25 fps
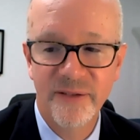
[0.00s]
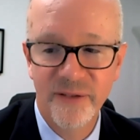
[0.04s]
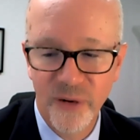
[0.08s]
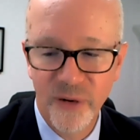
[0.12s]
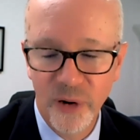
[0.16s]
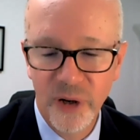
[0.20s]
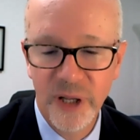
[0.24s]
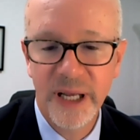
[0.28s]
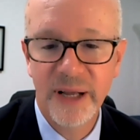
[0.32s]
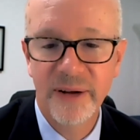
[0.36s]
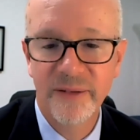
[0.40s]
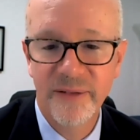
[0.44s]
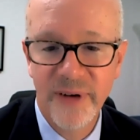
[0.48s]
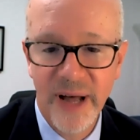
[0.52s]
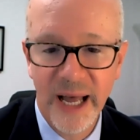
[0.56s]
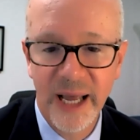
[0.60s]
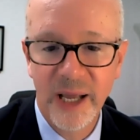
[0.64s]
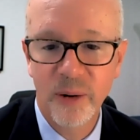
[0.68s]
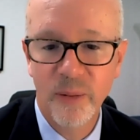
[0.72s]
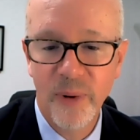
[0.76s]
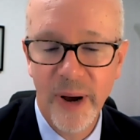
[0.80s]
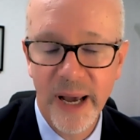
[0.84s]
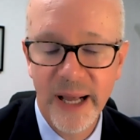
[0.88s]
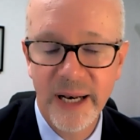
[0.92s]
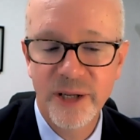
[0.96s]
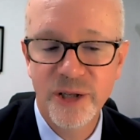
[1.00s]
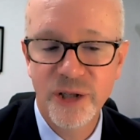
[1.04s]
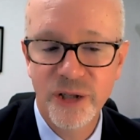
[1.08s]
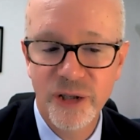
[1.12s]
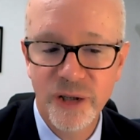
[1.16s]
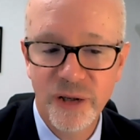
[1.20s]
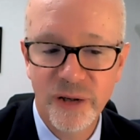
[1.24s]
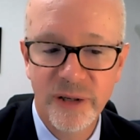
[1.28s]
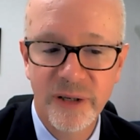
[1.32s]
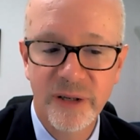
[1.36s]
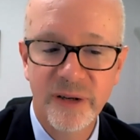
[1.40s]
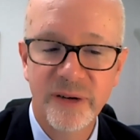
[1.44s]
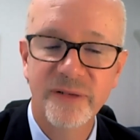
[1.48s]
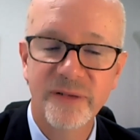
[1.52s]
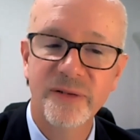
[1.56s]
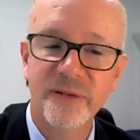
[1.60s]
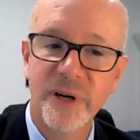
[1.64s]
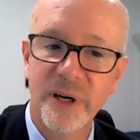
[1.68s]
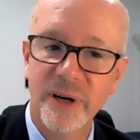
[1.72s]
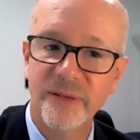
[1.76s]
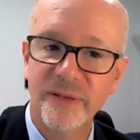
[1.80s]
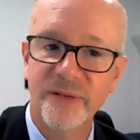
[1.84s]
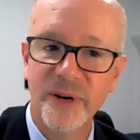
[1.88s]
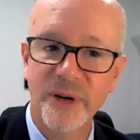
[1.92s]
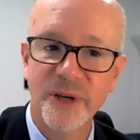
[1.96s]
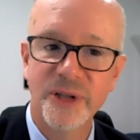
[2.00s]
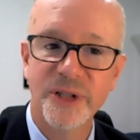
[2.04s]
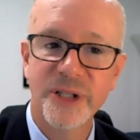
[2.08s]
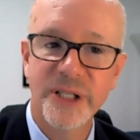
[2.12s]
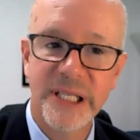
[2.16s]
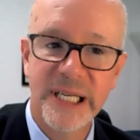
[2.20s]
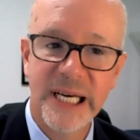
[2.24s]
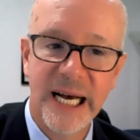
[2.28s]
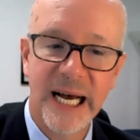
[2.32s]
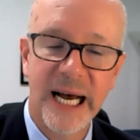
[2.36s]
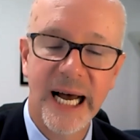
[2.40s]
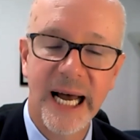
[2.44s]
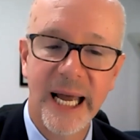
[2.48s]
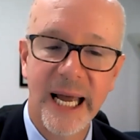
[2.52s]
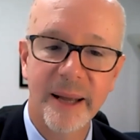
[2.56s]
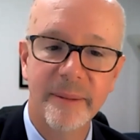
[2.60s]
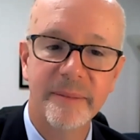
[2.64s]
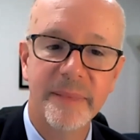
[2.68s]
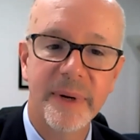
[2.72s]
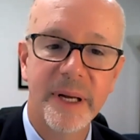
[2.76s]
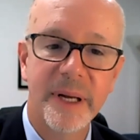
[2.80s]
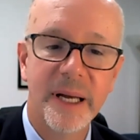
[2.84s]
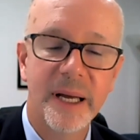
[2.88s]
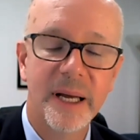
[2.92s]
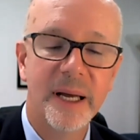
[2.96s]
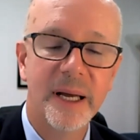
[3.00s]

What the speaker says: fully evaluate a student for a first time